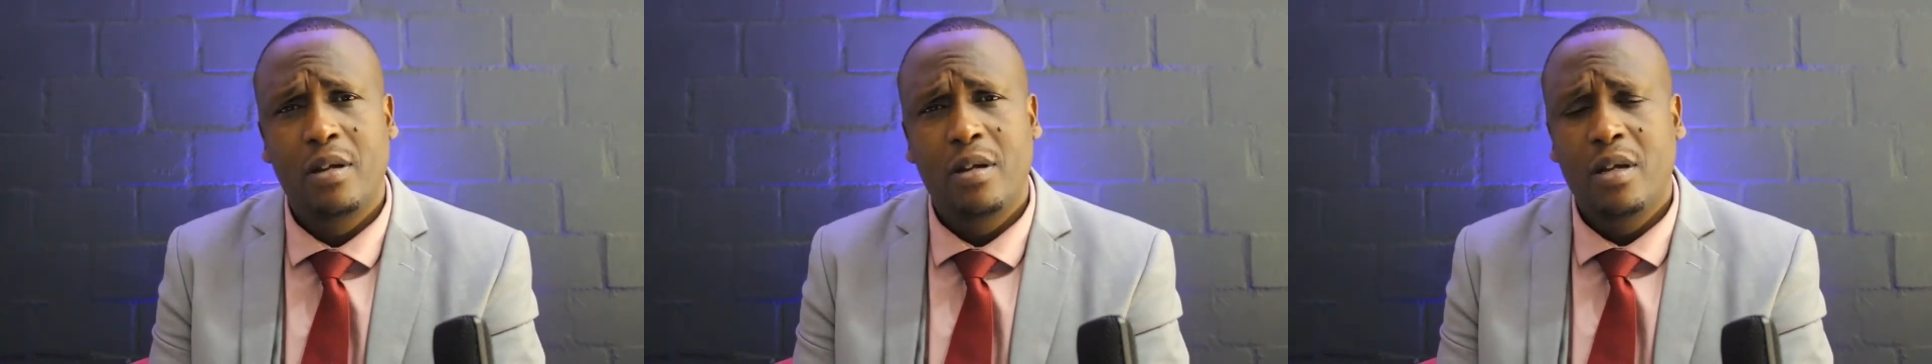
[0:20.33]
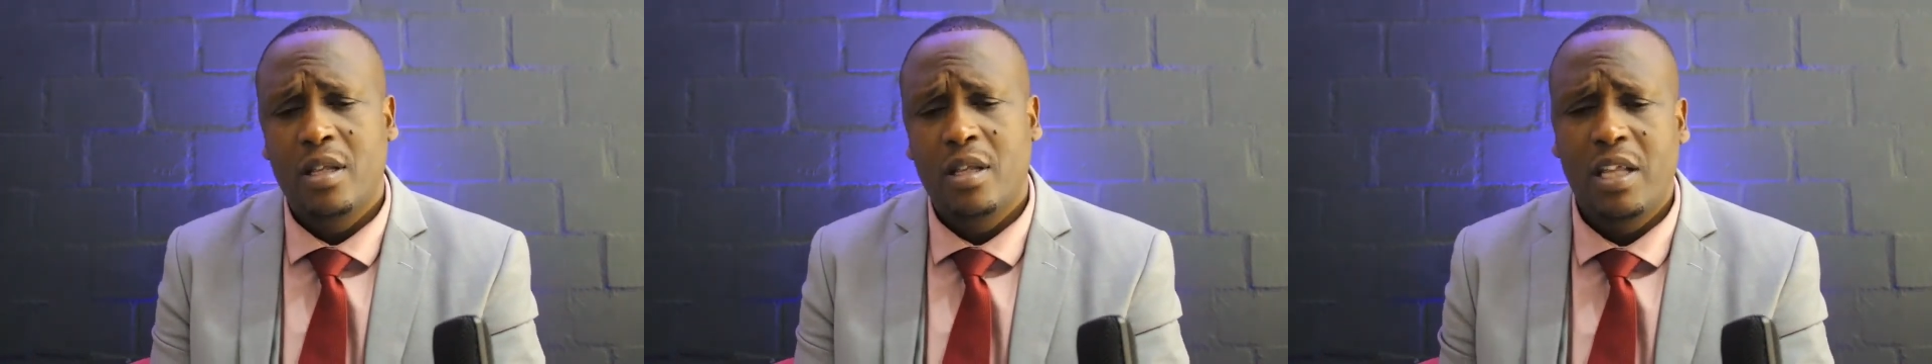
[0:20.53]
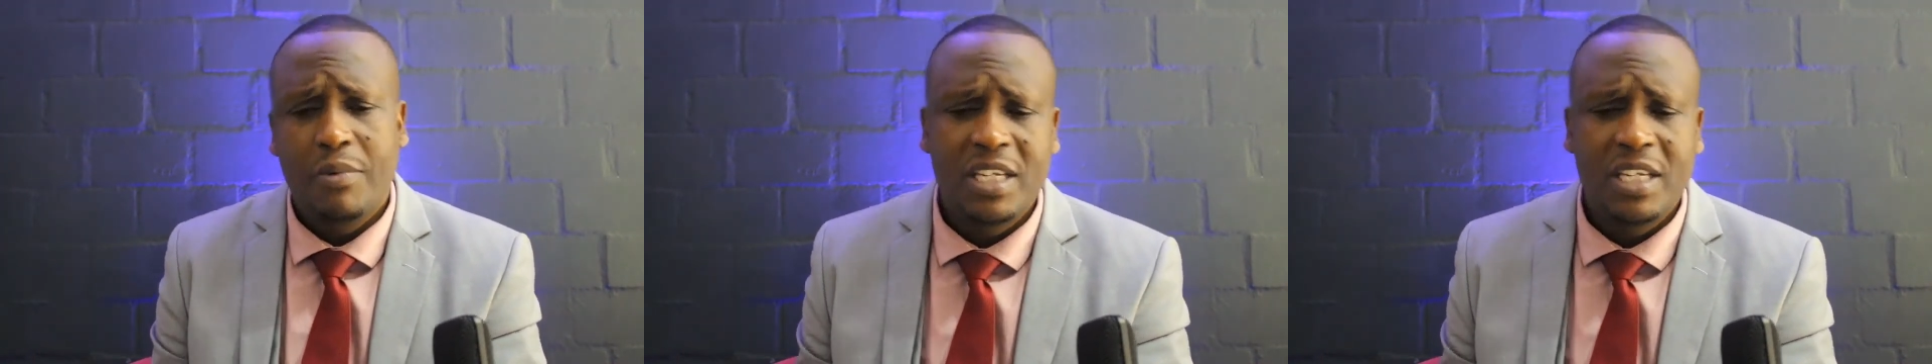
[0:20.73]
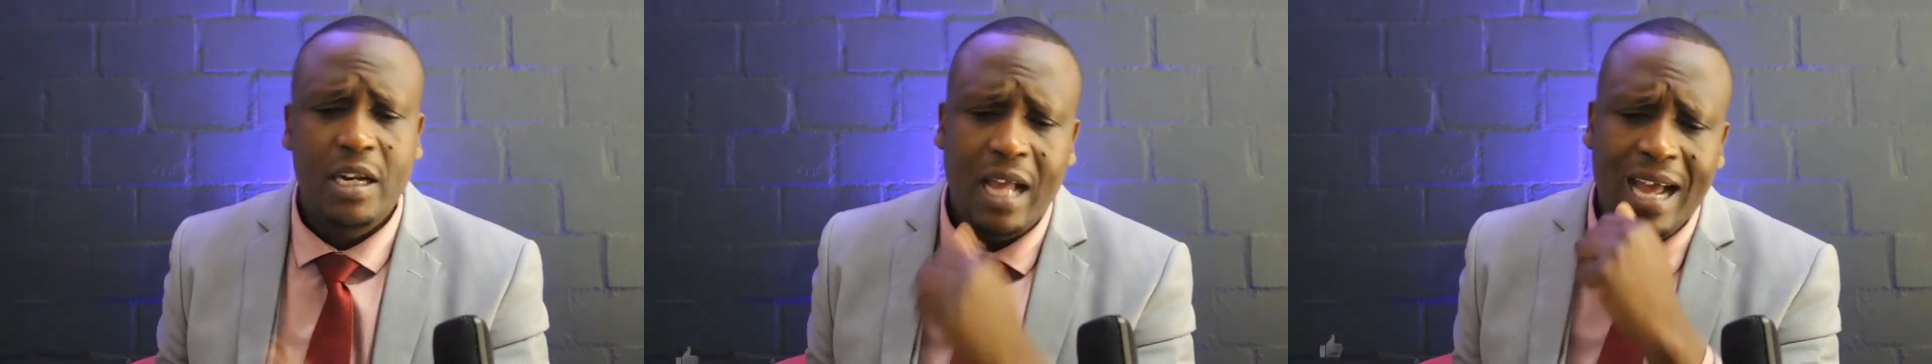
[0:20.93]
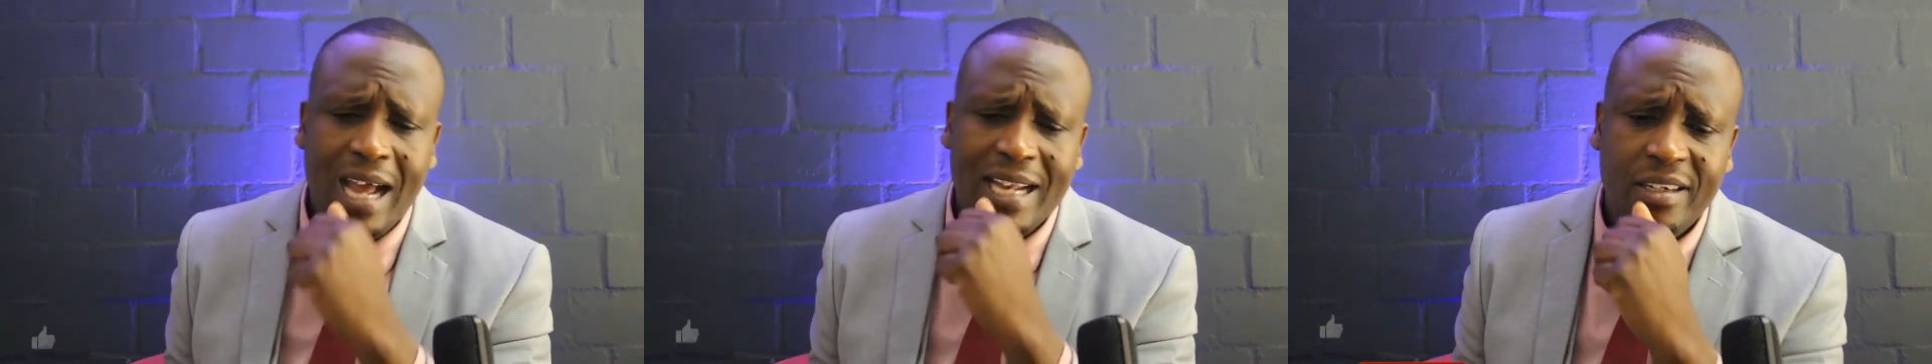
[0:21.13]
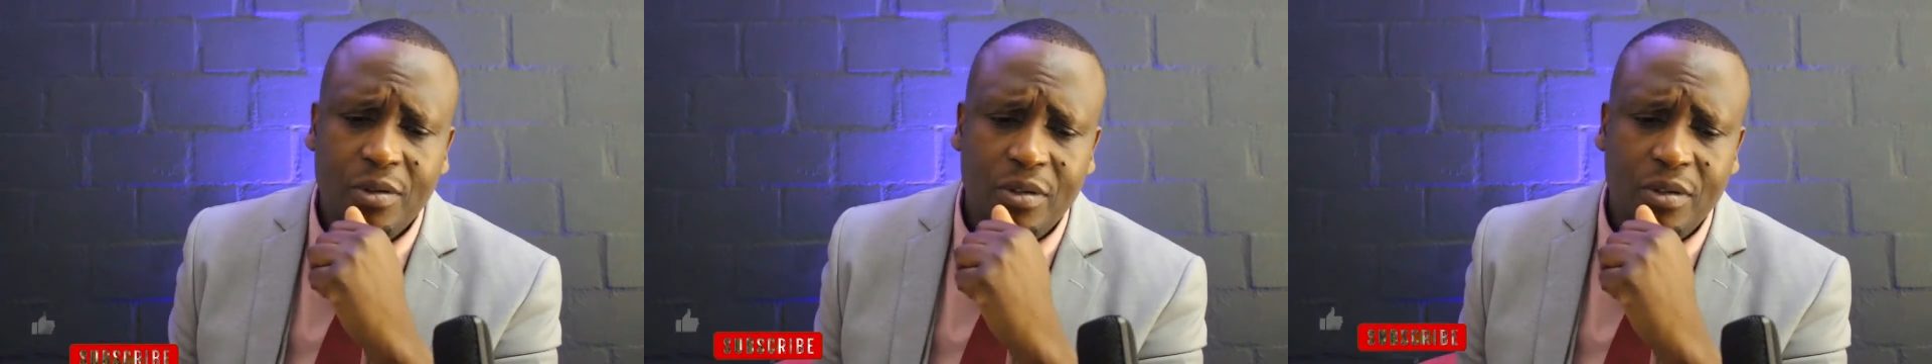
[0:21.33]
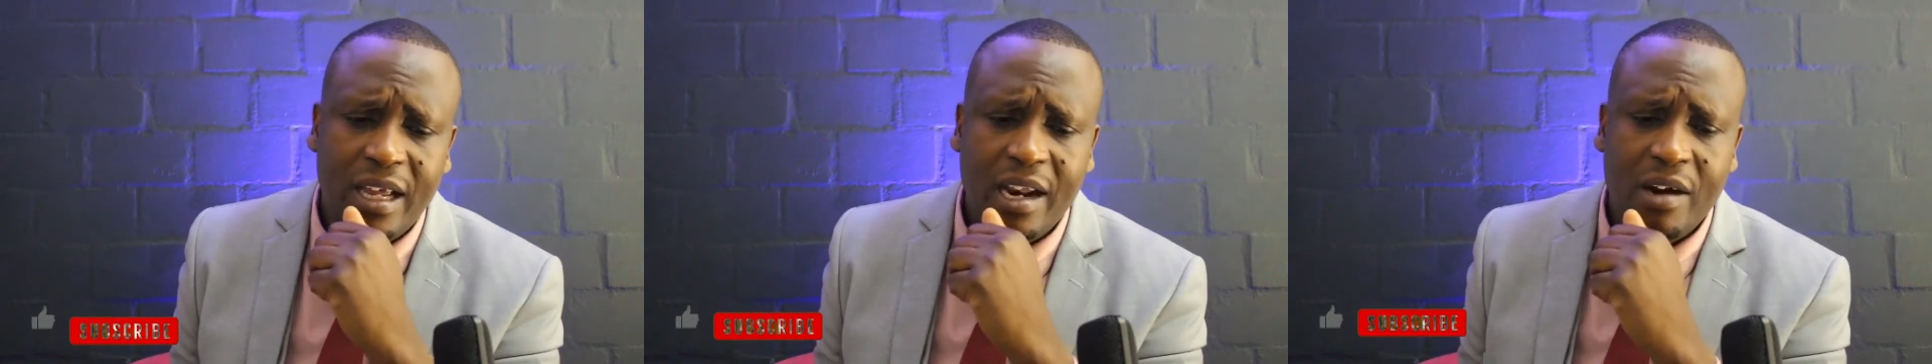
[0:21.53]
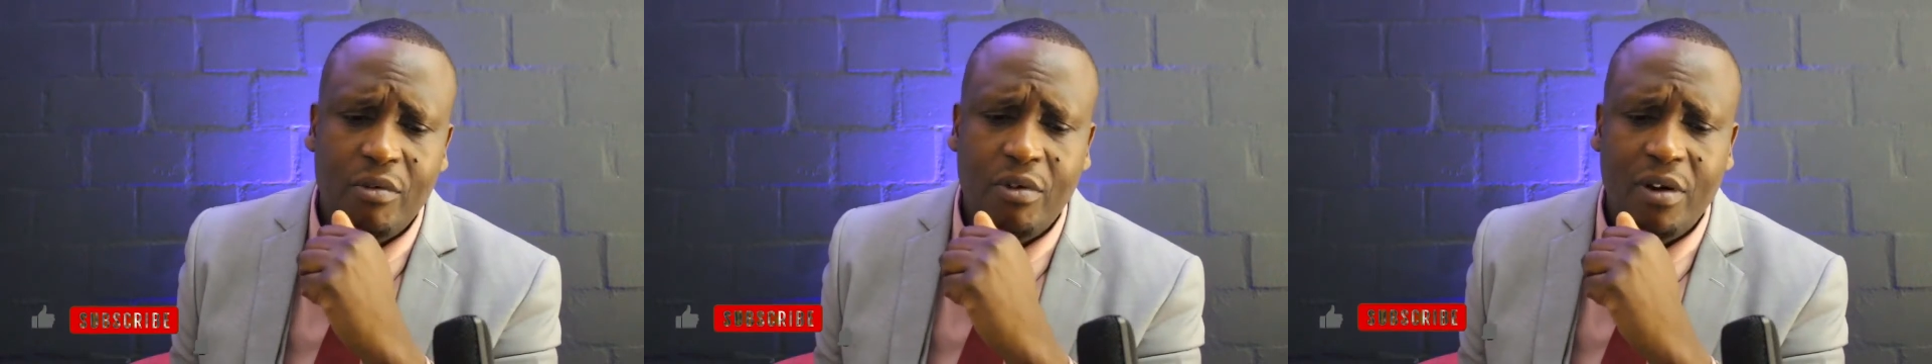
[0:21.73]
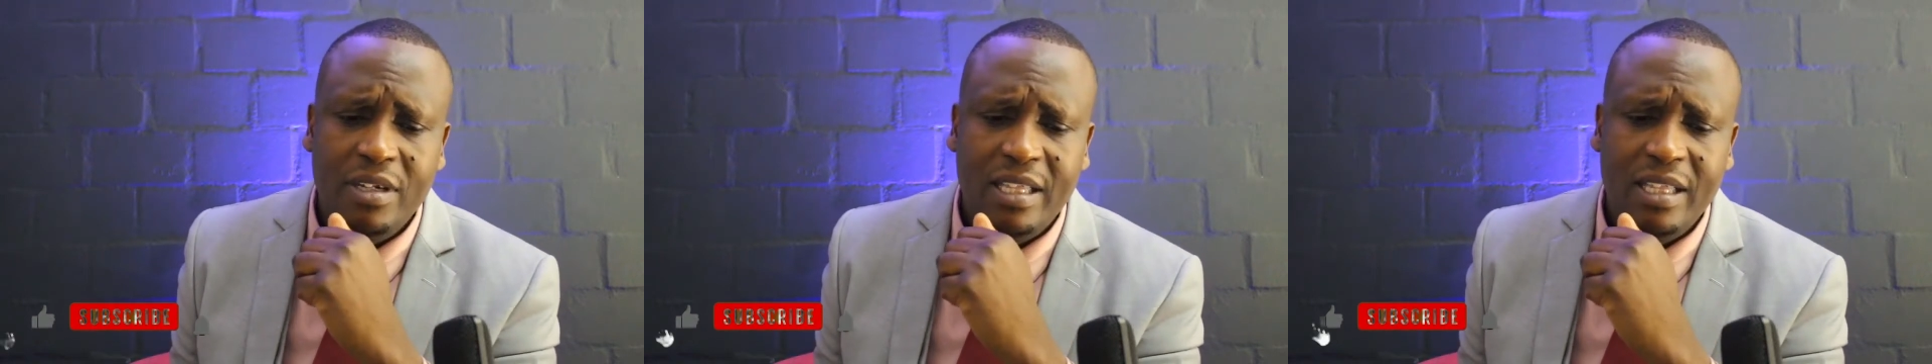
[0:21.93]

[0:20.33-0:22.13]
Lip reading: There is an article that I wrote